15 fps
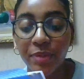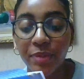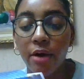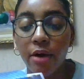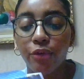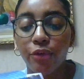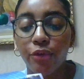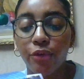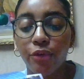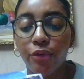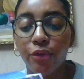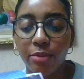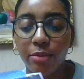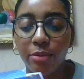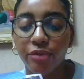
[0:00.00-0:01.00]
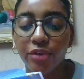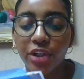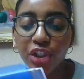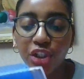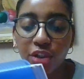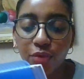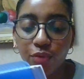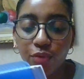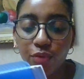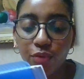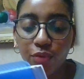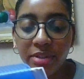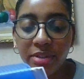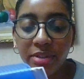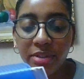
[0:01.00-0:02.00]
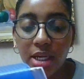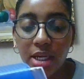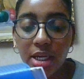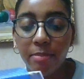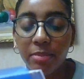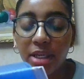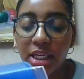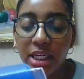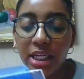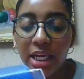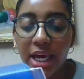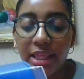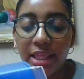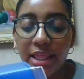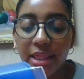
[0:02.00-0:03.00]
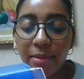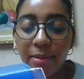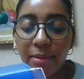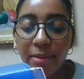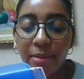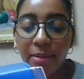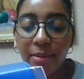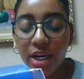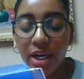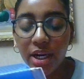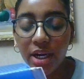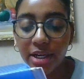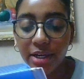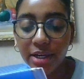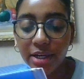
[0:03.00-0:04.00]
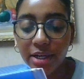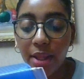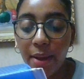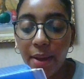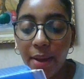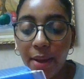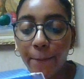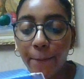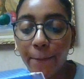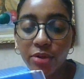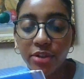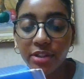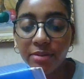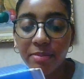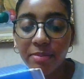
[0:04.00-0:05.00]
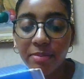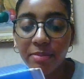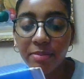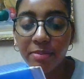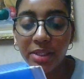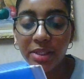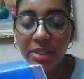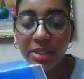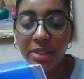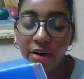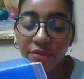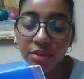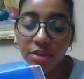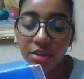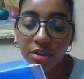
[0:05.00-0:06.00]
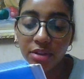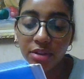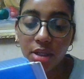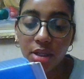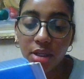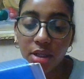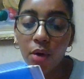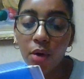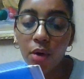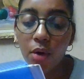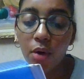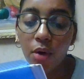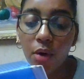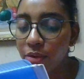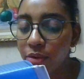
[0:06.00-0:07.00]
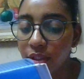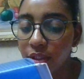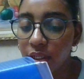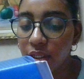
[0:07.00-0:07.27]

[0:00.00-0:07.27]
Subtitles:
For example, friction rubs beginning at the mitral area. Murmurs may be soft or loud.